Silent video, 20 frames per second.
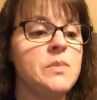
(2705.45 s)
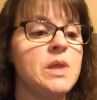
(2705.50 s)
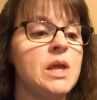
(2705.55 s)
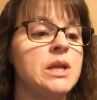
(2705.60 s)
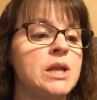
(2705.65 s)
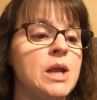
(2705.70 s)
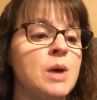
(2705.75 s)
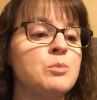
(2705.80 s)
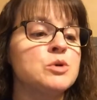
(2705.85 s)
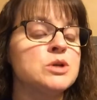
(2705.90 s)

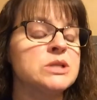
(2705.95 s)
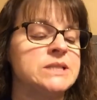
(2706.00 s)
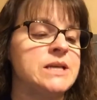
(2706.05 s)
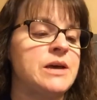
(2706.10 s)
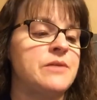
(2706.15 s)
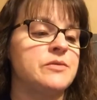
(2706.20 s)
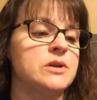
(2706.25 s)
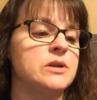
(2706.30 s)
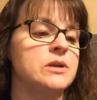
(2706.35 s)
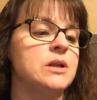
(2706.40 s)
Number
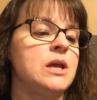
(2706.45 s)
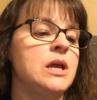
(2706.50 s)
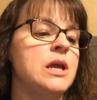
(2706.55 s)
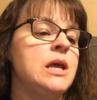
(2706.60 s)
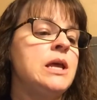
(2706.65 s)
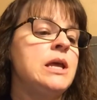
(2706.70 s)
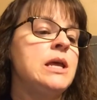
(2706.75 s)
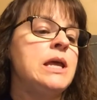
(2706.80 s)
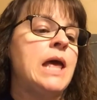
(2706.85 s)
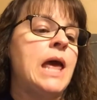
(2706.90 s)
seven,
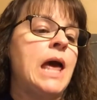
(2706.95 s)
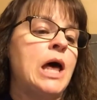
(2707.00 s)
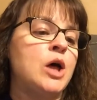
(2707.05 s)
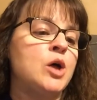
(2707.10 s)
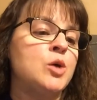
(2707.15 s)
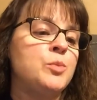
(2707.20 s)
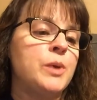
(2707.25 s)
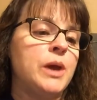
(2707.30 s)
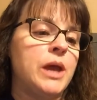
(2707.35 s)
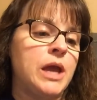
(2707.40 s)

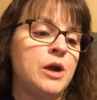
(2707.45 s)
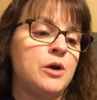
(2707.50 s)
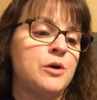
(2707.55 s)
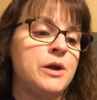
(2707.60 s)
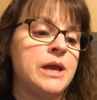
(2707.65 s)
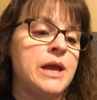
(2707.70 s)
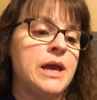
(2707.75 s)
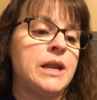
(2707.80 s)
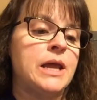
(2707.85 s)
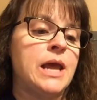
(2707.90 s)
help
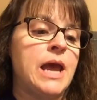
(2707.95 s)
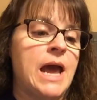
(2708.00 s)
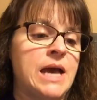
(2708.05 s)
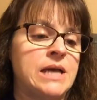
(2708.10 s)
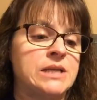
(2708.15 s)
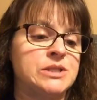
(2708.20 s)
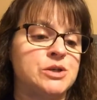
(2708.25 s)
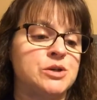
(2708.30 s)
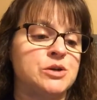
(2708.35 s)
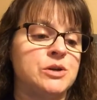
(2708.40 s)
Ariana
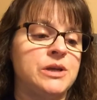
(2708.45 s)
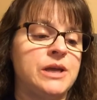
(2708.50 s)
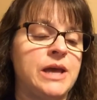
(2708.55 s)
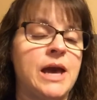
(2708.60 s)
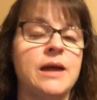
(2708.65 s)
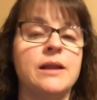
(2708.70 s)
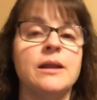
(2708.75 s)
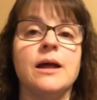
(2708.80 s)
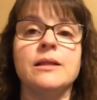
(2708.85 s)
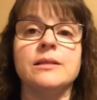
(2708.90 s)
Hazard
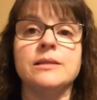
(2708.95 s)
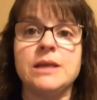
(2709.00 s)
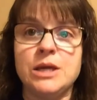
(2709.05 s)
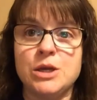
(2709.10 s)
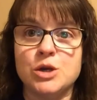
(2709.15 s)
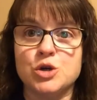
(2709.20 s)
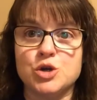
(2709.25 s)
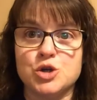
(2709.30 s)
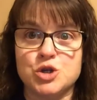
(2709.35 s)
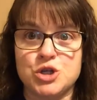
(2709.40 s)
get a
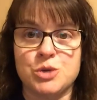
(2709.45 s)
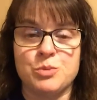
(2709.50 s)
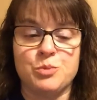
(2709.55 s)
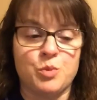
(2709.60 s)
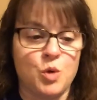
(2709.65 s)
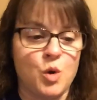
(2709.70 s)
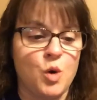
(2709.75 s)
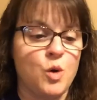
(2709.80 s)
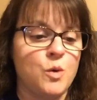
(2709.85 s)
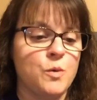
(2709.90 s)
leadership
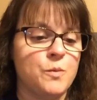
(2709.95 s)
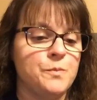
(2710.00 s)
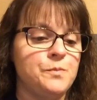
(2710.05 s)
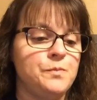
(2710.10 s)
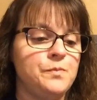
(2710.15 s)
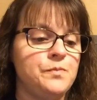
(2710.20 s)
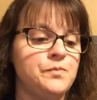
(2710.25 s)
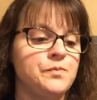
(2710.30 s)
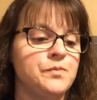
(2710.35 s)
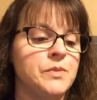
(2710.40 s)
role.
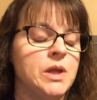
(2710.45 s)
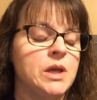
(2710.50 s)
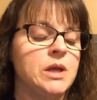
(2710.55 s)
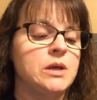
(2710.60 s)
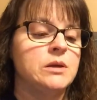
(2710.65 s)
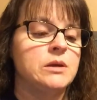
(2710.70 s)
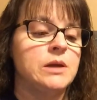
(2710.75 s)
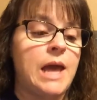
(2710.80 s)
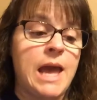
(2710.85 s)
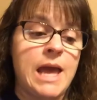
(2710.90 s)

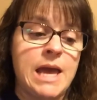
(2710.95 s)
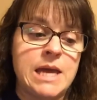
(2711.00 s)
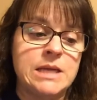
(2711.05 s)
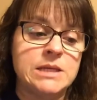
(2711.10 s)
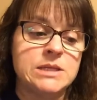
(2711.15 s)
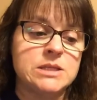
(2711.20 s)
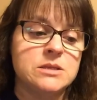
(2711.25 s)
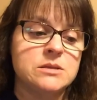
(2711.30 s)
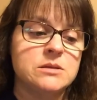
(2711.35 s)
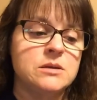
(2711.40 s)

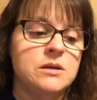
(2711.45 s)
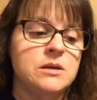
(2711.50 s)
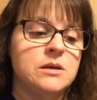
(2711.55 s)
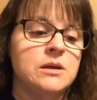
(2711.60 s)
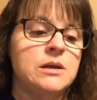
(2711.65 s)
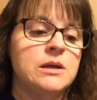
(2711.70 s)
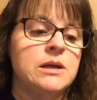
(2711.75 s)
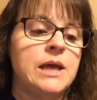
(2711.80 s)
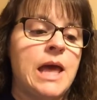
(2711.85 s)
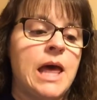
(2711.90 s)
Eight,
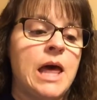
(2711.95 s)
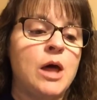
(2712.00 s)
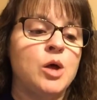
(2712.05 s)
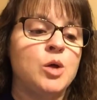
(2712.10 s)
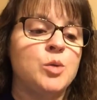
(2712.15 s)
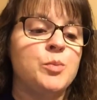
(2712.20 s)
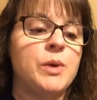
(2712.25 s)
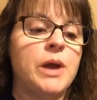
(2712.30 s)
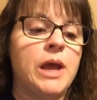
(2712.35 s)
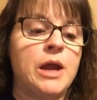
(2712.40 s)

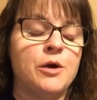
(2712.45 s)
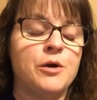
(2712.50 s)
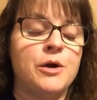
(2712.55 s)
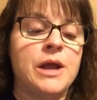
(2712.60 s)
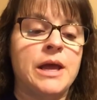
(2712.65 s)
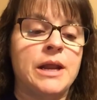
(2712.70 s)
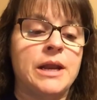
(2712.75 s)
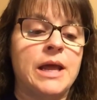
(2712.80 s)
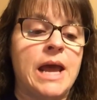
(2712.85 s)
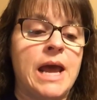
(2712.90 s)
help
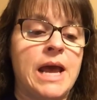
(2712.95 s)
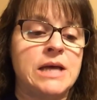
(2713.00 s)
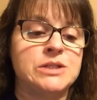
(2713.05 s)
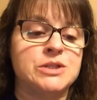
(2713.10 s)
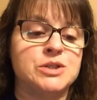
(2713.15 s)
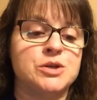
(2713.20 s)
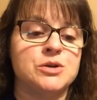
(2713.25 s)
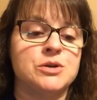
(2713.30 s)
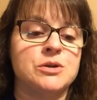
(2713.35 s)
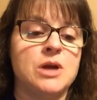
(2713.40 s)
Ariana
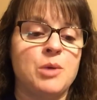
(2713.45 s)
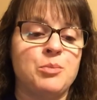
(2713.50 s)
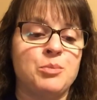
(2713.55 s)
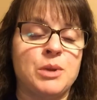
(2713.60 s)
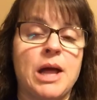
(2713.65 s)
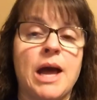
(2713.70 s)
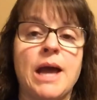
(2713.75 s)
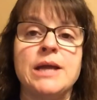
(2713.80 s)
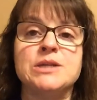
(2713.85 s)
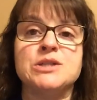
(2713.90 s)
Hazard
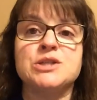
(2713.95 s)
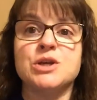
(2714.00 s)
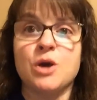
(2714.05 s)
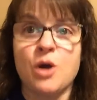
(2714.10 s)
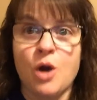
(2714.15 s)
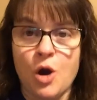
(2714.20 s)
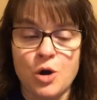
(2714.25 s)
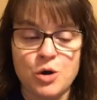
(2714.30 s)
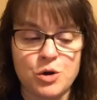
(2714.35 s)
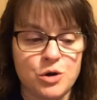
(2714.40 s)
apply to
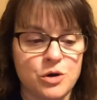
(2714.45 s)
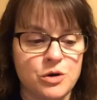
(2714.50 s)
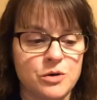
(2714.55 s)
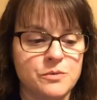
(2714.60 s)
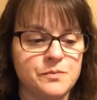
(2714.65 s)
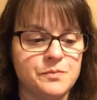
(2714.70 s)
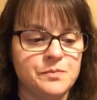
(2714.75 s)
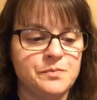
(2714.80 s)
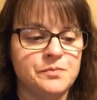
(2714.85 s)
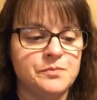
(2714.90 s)
Carter.
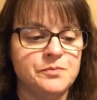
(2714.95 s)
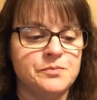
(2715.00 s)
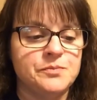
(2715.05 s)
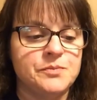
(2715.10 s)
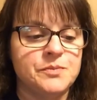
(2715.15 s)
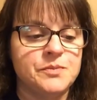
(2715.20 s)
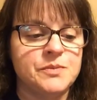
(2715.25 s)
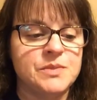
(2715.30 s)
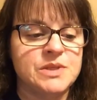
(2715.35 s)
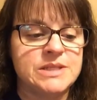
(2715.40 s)

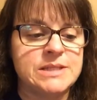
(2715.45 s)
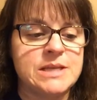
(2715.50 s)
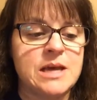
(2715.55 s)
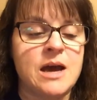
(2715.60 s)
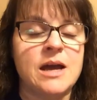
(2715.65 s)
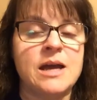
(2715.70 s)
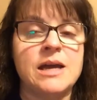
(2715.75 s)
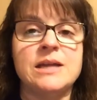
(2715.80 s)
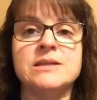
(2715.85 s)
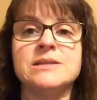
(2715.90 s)

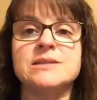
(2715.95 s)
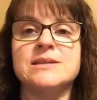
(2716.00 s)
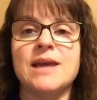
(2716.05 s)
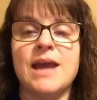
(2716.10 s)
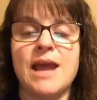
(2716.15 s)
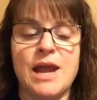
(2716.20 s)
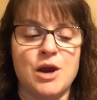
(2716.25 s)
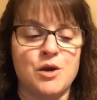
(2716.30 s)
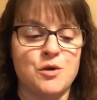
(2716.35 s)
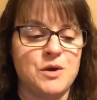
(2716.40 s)
Signed,
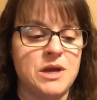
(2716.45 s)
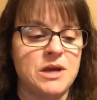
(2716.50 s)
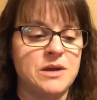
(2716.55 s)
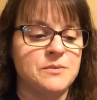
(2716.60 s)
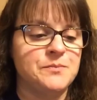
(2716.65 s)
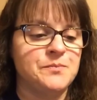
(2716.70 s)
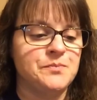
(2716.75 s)
Ari.